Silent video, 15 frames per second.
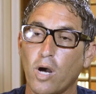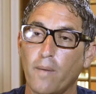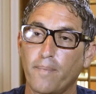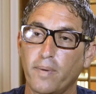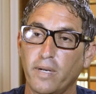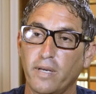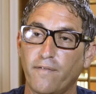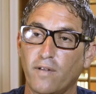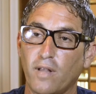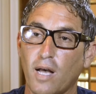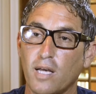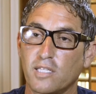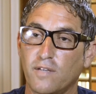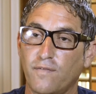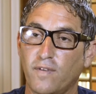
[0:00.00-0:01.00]
company
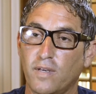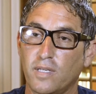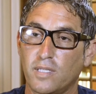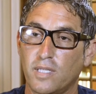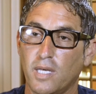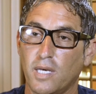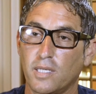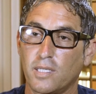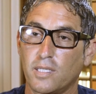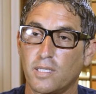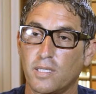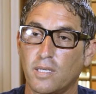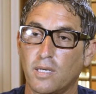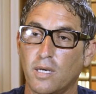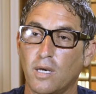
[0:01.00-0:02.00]
philosophy is
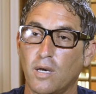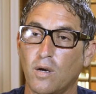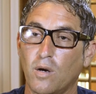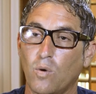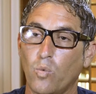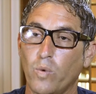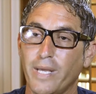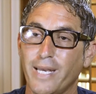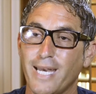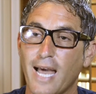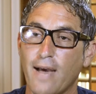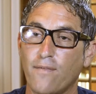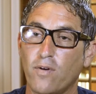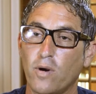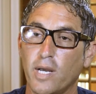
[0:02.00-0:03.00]
this. We
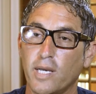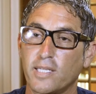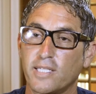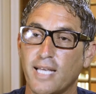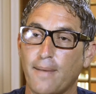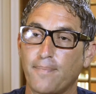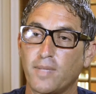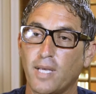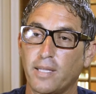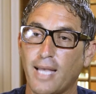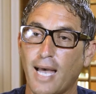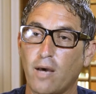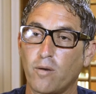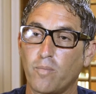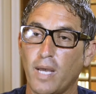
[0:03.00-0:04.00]
never accept a
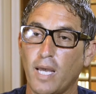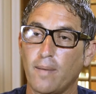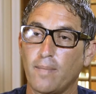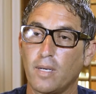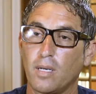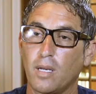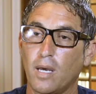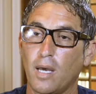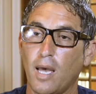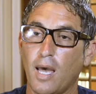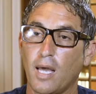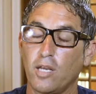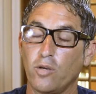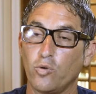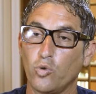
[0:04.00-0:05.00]
down payment
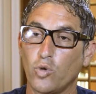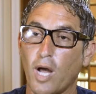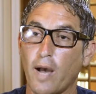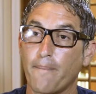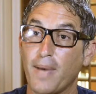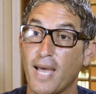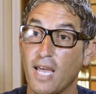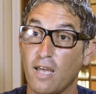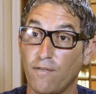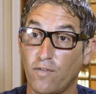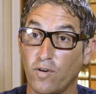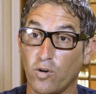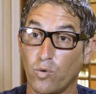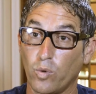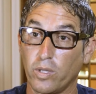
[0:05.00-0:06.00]
and you do not pay
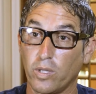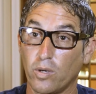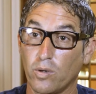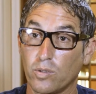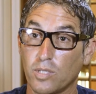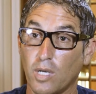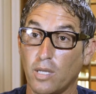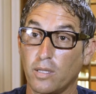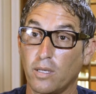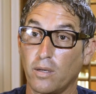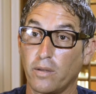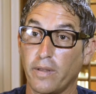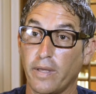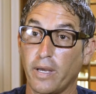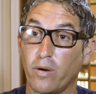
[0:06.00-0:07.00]
for your windows
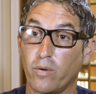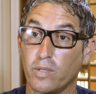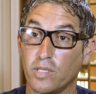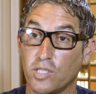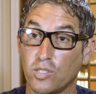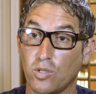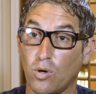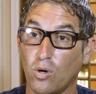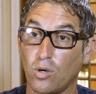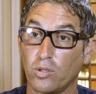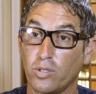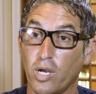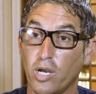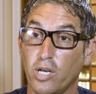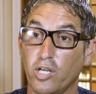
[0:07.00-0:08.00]
until they are
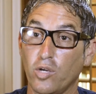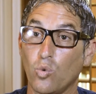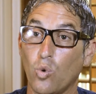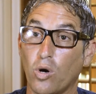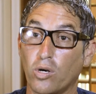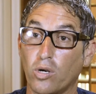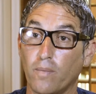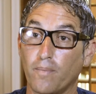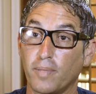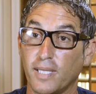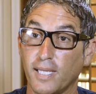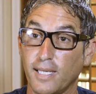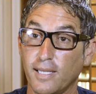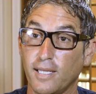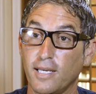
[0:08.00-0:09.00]
installed and you are
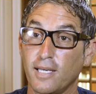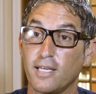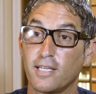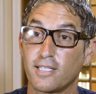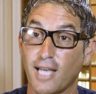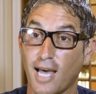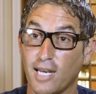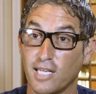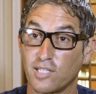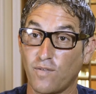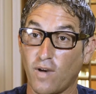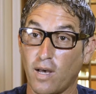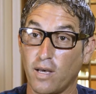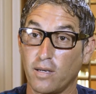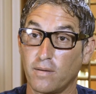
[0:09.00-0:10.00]
completely
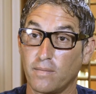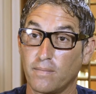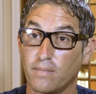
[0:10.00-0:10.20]
satisfied.